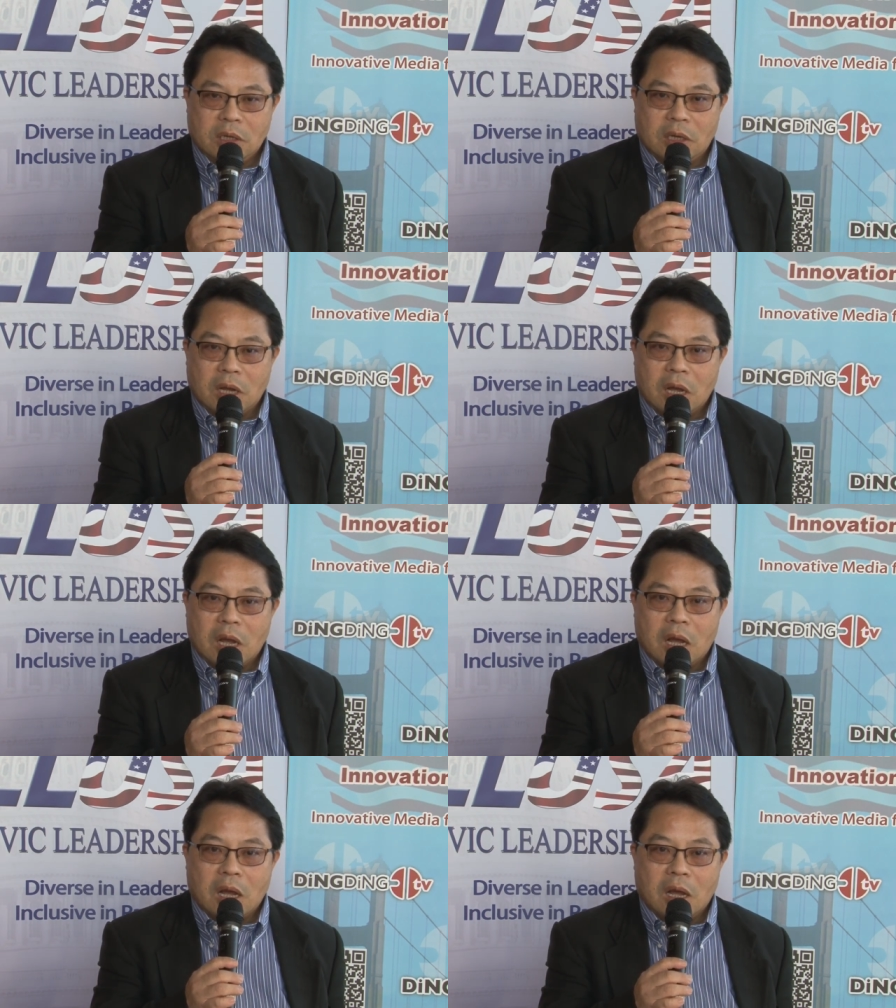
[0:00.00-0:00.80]
Uh,
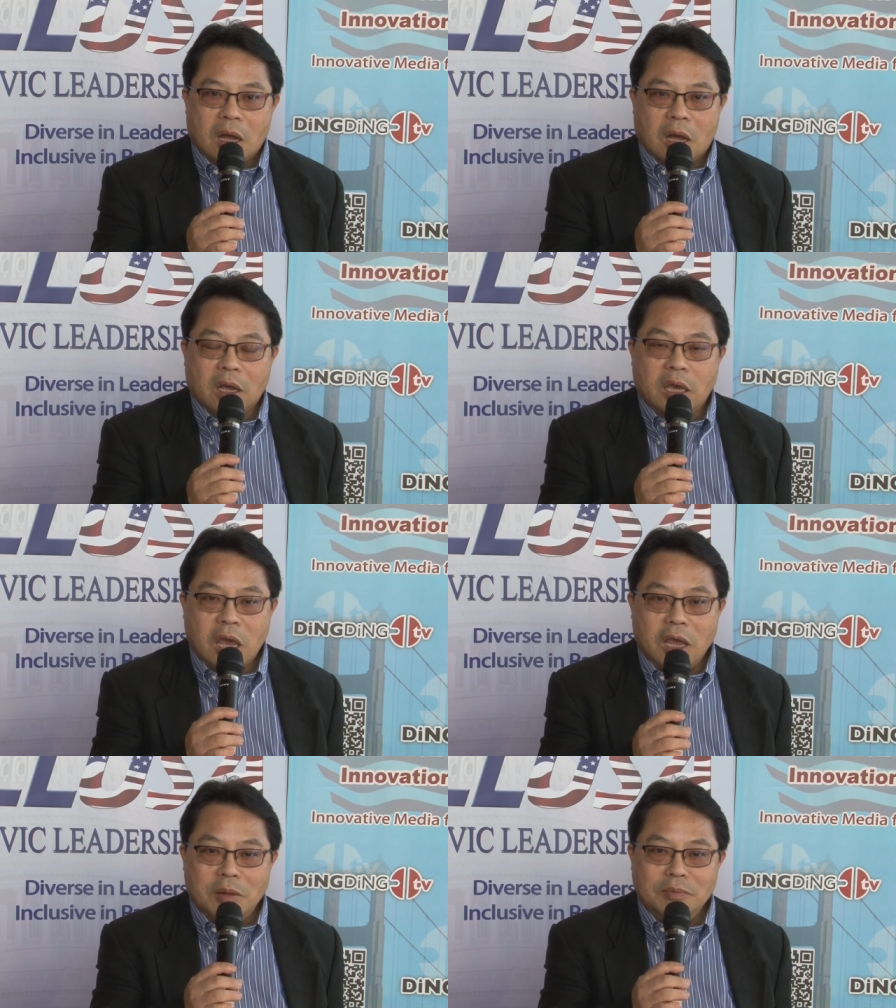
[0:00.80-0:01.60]
I
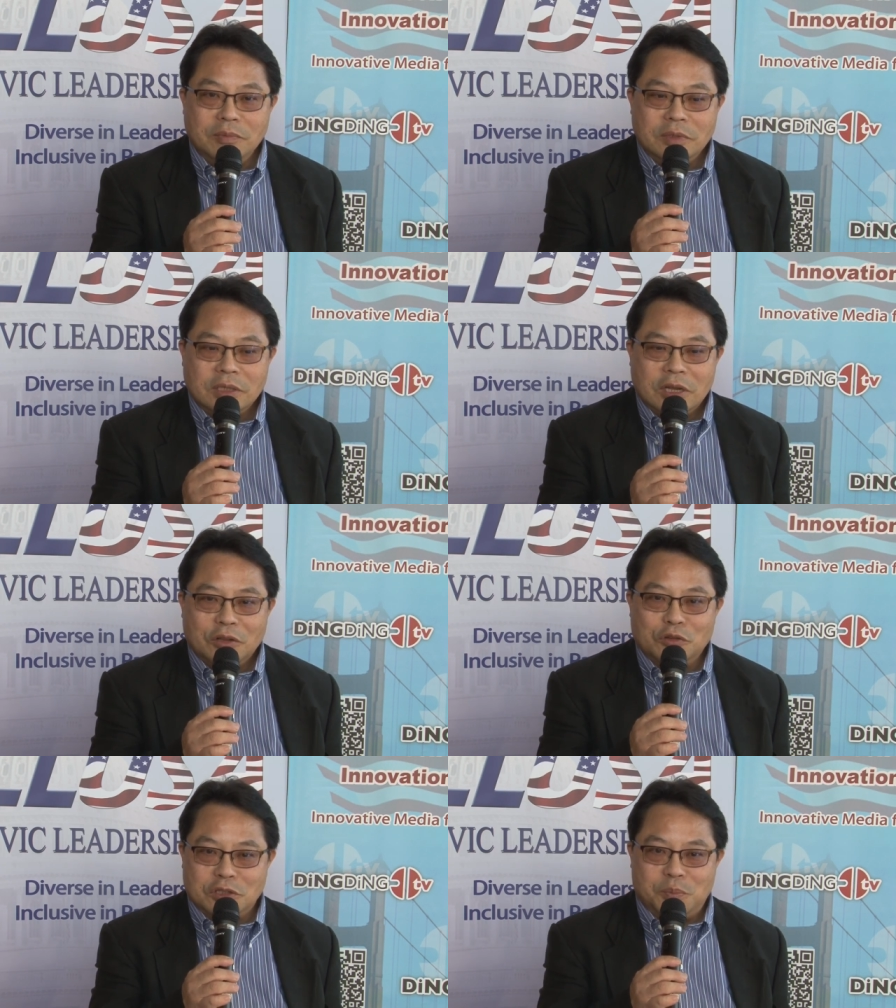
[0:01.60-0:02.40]
came
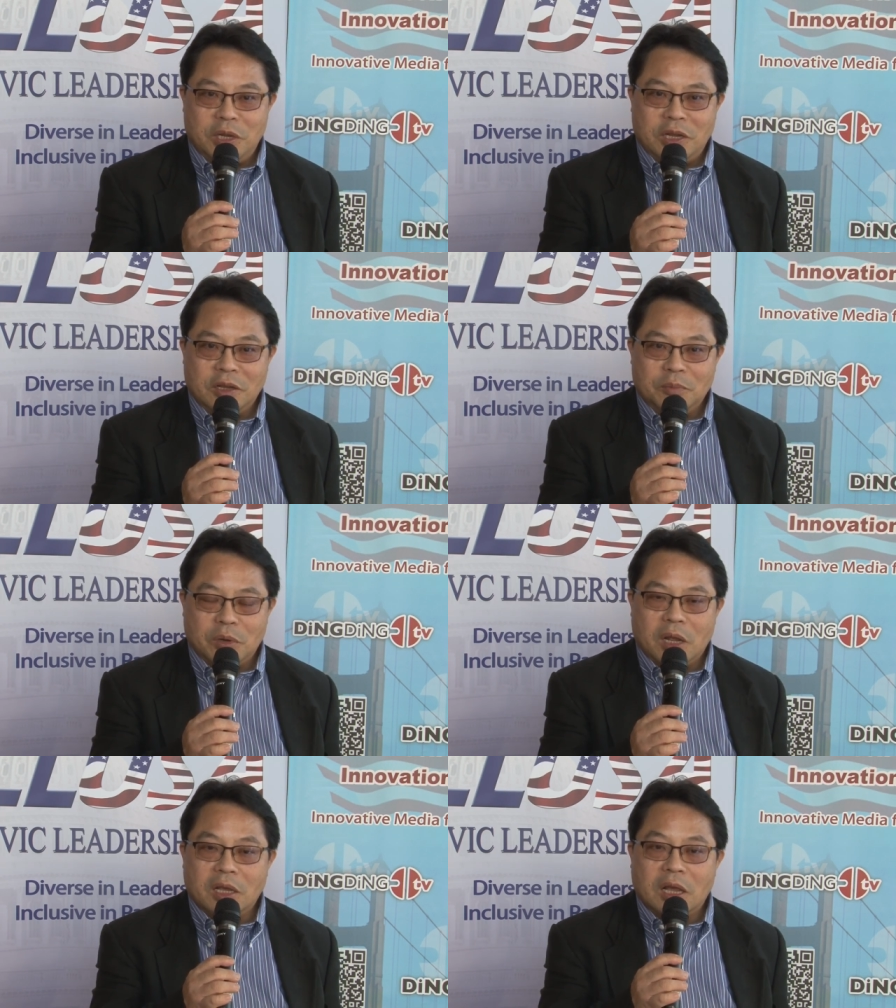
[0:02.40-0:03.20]
to speak,
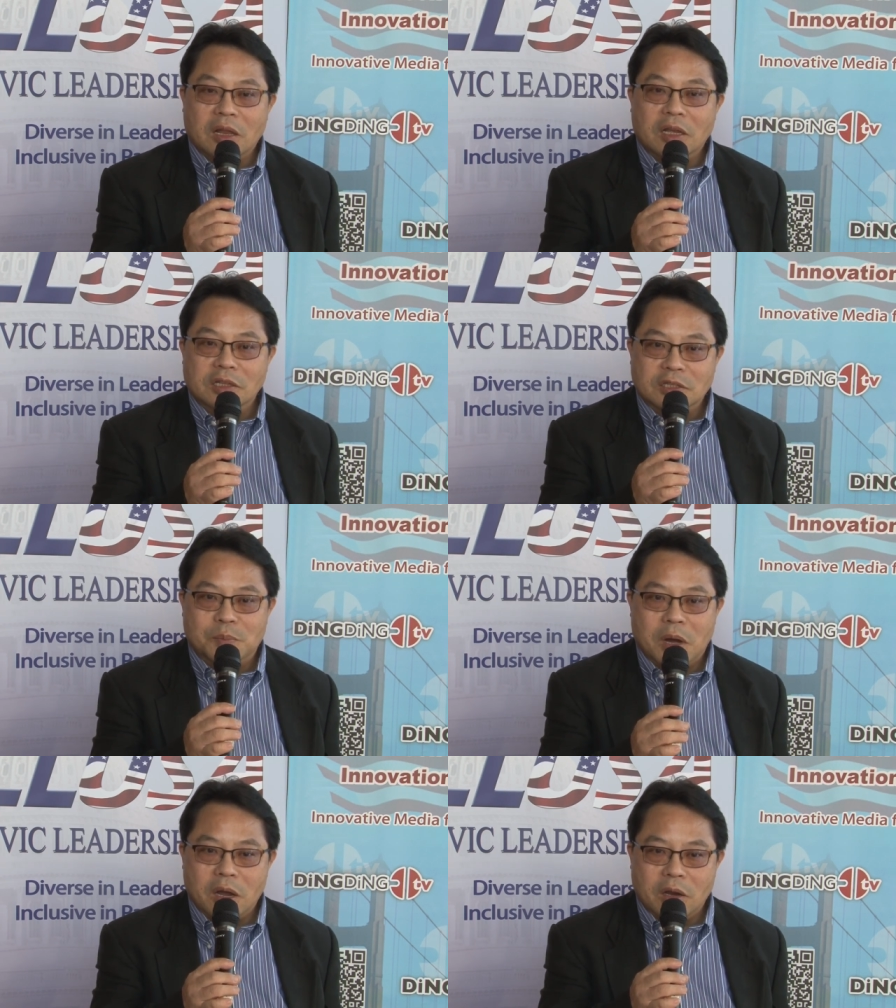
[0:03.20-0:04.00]
but I got
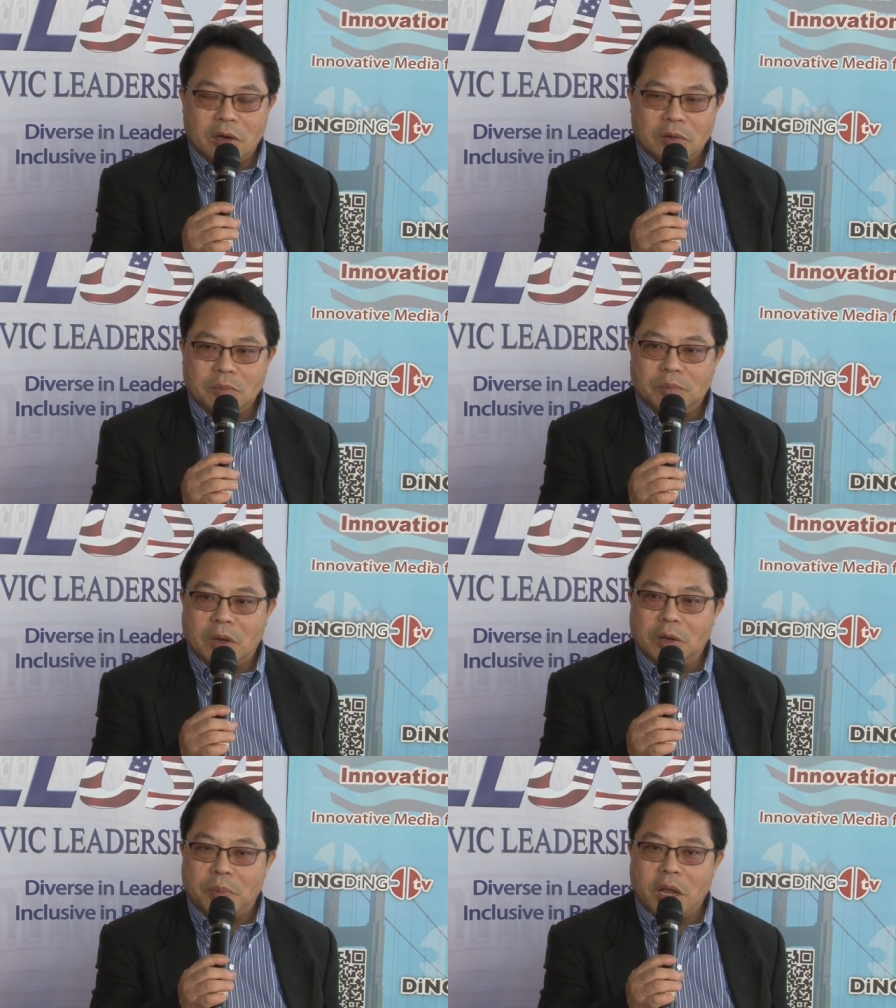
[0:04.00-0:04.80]
inspired
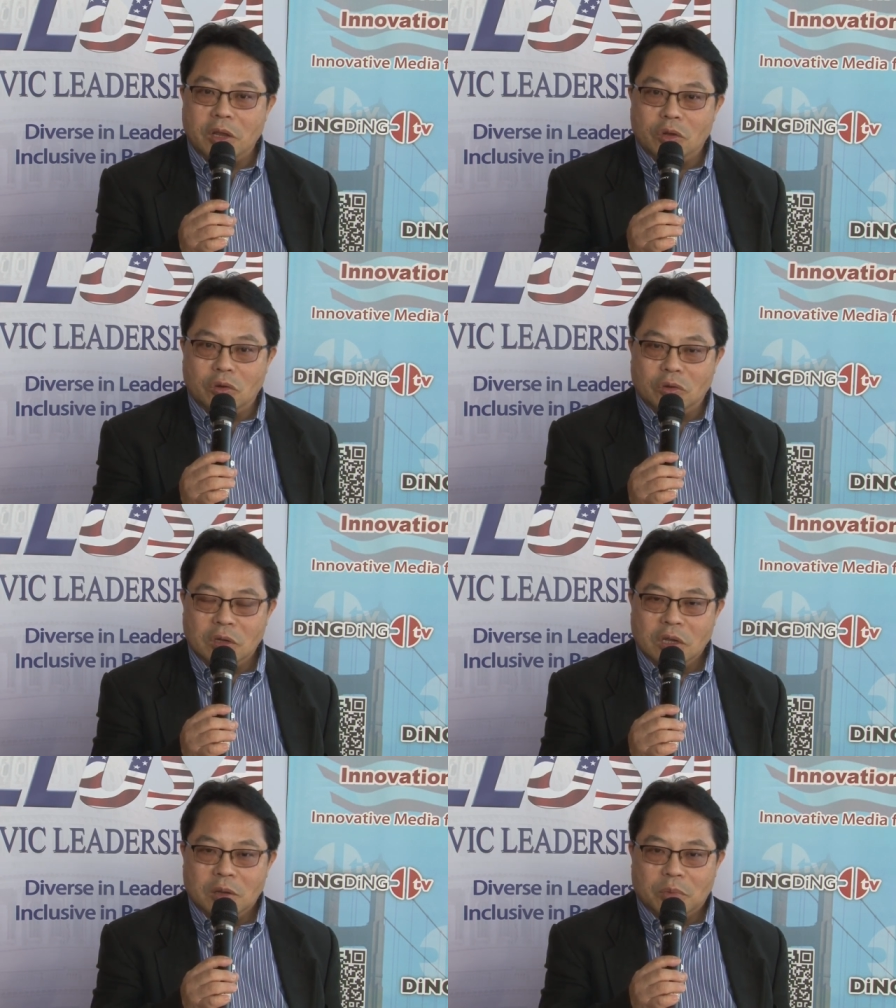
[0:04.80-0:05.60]
by the panel,
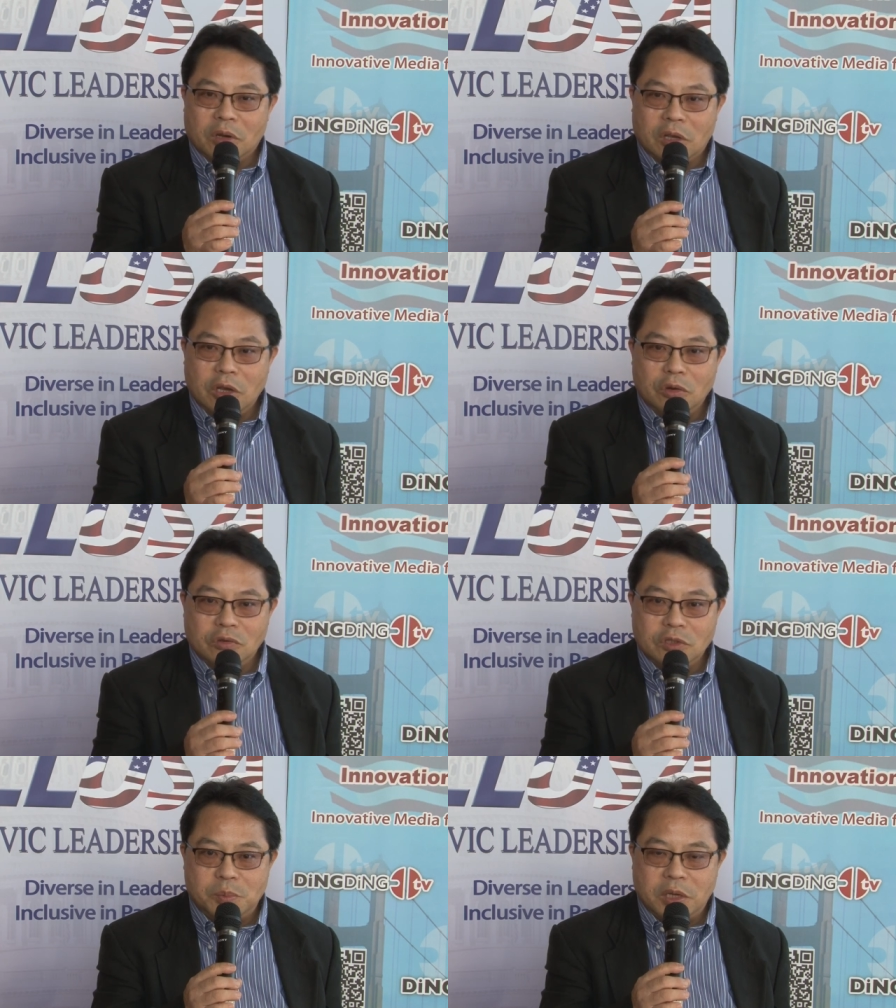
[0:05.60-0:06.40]
by the
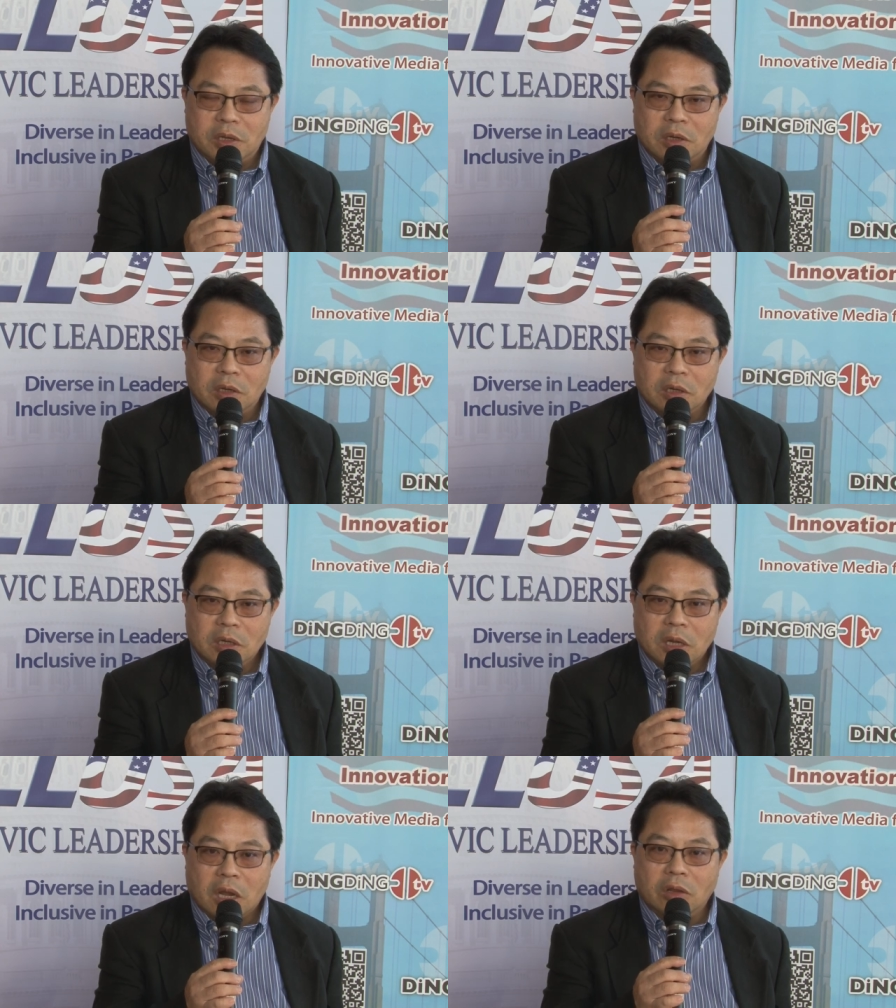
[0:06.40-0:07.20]
keynote speaker,
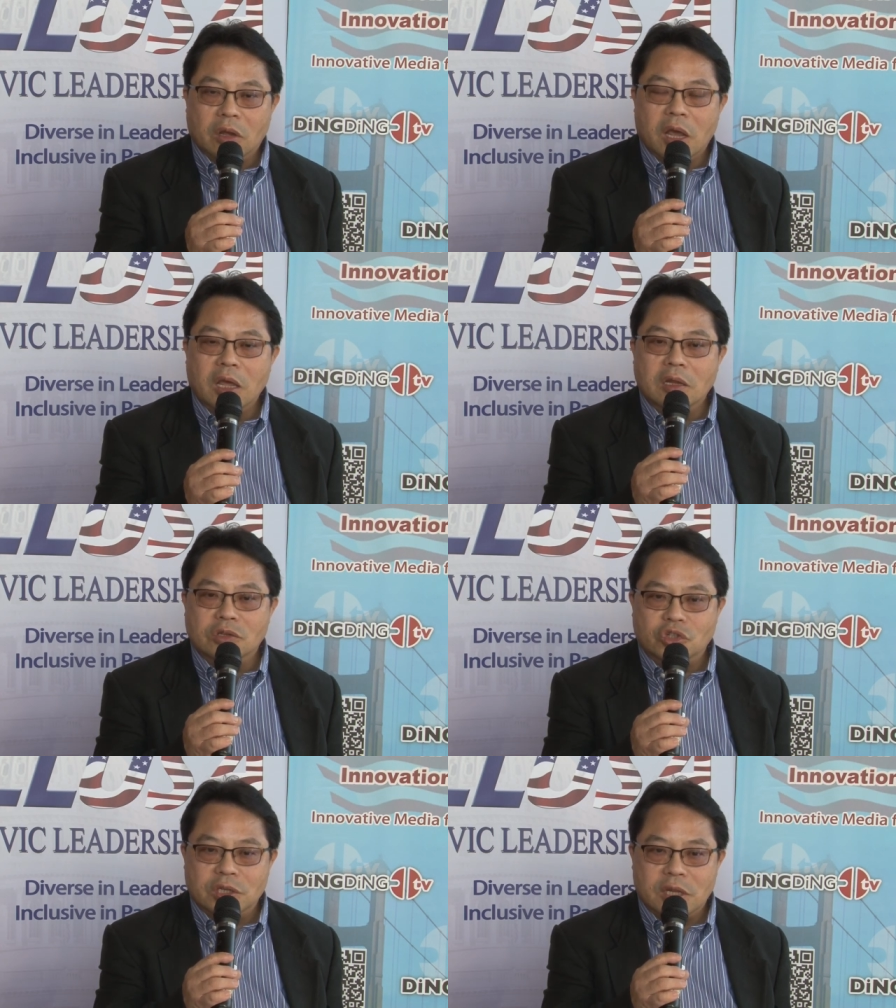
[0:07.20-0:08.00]
and the
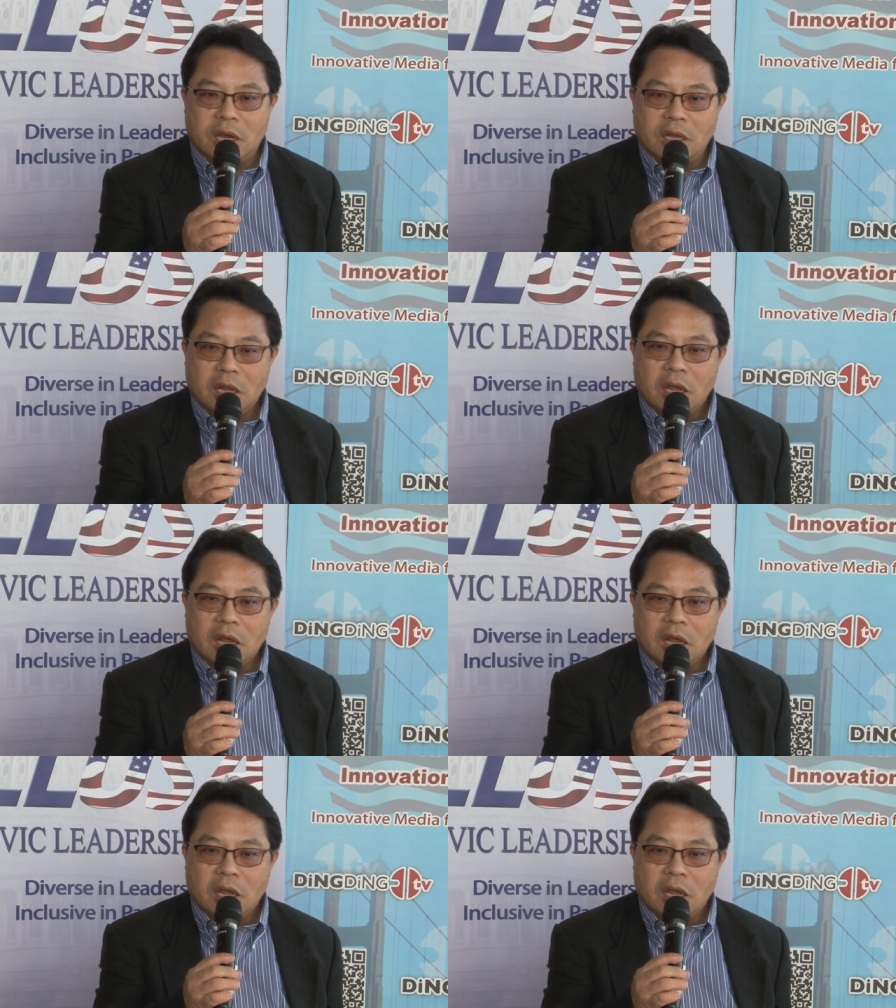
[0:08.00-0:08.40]
energy that